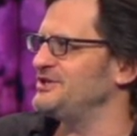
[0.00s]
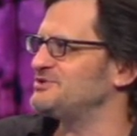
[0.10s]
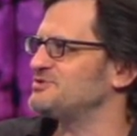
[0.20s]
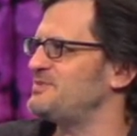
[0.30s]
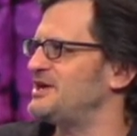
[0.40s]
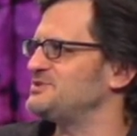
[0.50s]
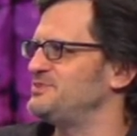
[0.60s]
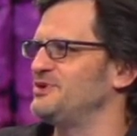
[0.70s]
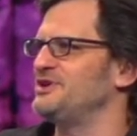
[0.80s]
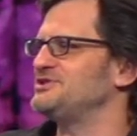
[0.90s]
these
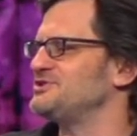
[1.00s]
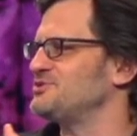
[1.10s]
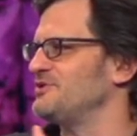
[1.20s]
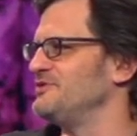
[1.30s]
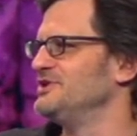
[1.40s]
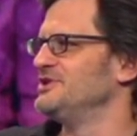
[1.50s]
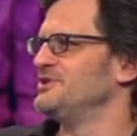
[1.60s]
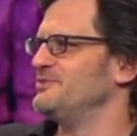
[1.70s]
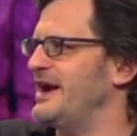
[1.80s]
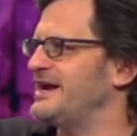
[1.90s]
responsibilities and sort of
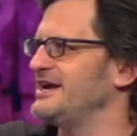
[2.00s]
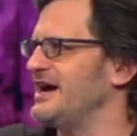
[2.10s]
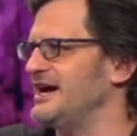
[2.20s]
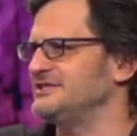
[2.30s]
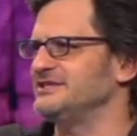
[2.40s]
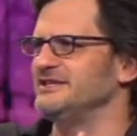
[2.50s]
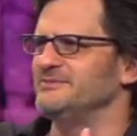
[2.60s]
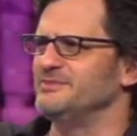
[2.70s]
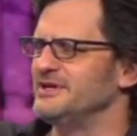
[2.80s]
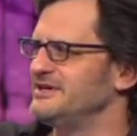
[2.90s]
recognize it
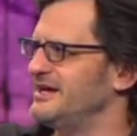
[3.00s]
and